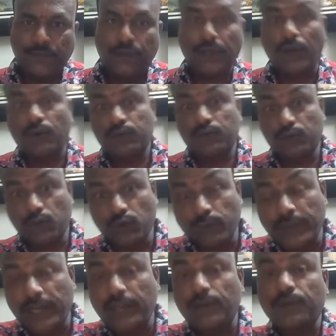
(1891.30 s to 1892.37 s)
We have so
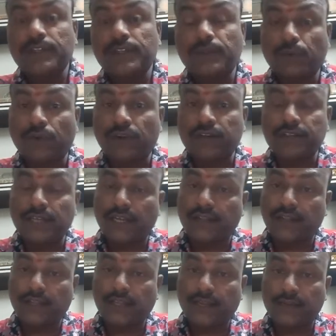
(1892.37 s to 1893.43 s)
many tourism products
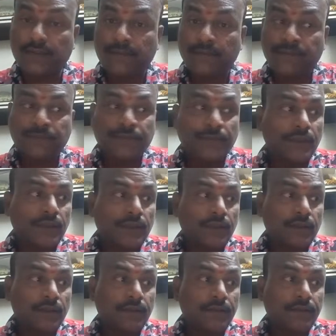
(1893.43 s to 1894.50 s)
are there.
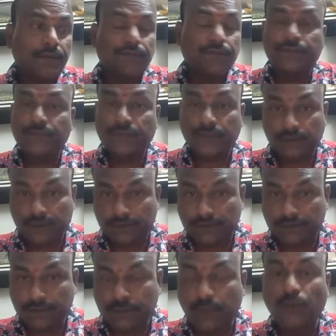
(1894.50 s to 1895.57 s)
Mm,
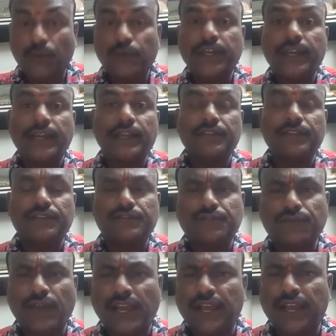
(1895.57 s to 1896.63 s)

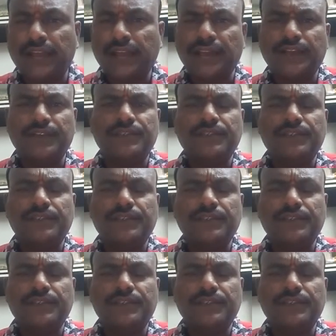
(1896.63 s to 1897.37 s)
Mountains, valleys,